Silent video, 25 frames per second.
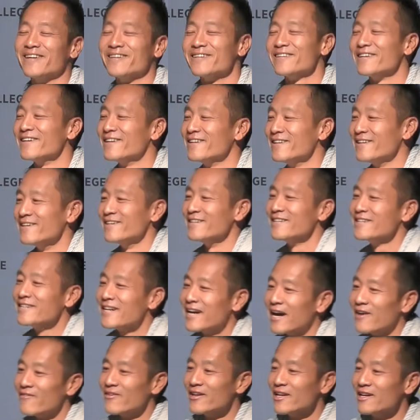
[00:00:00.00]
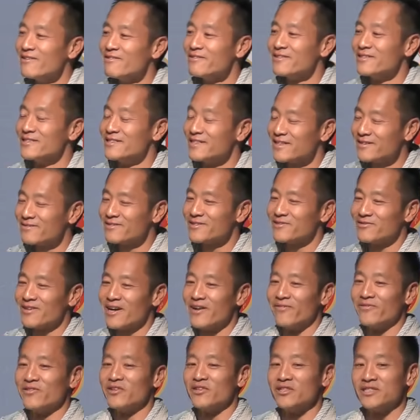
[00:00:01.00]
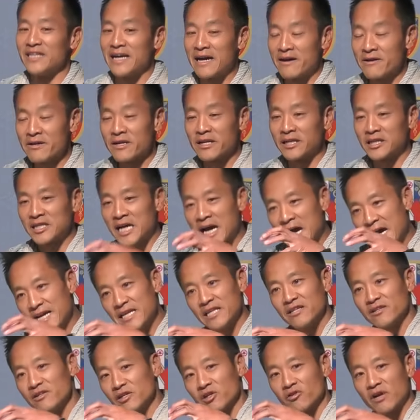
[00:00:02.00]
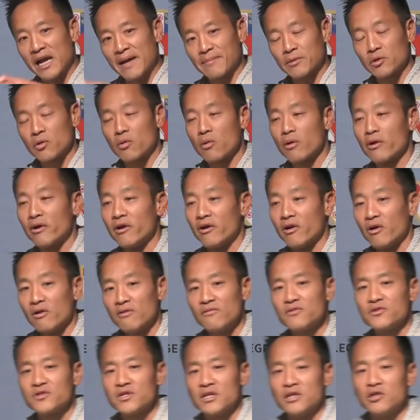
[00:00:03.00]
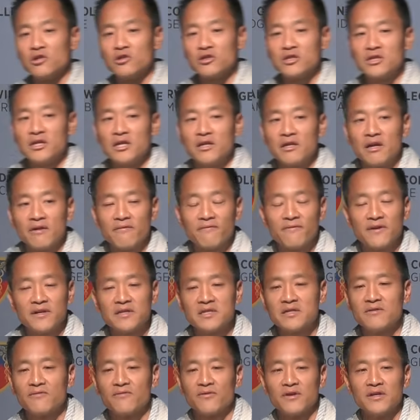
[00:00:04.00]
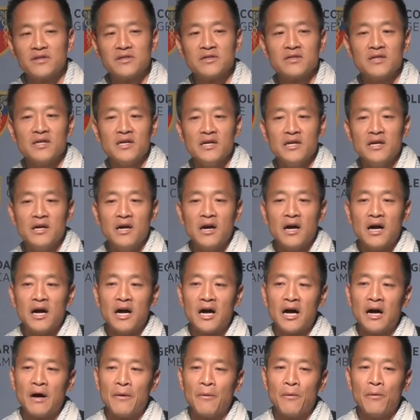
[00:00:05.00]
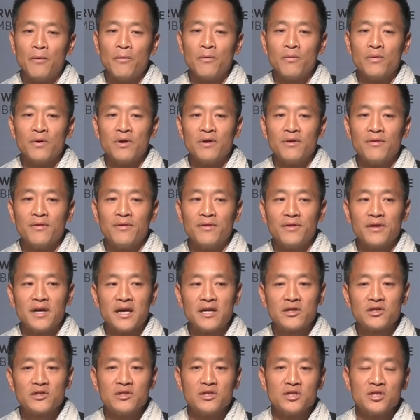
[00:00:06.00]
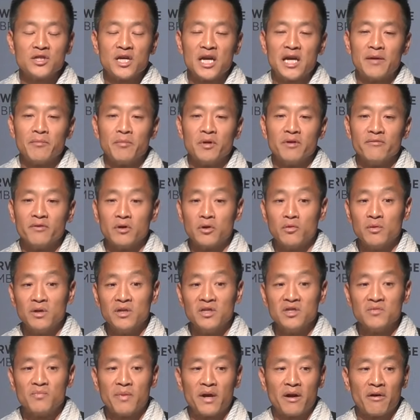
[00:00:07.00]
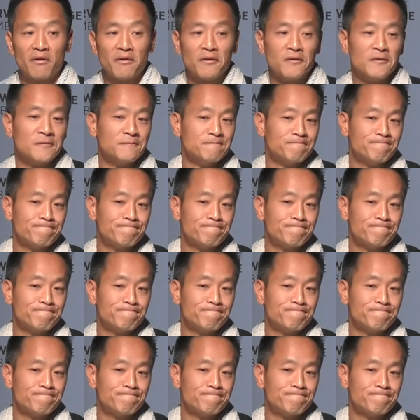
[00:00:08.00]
Yeah, no. I mean, it was it was rough. You're down in a tiny little cramped corner, and all of a sudden you're sitting there face to face with the ancient chamber of a queen's burial.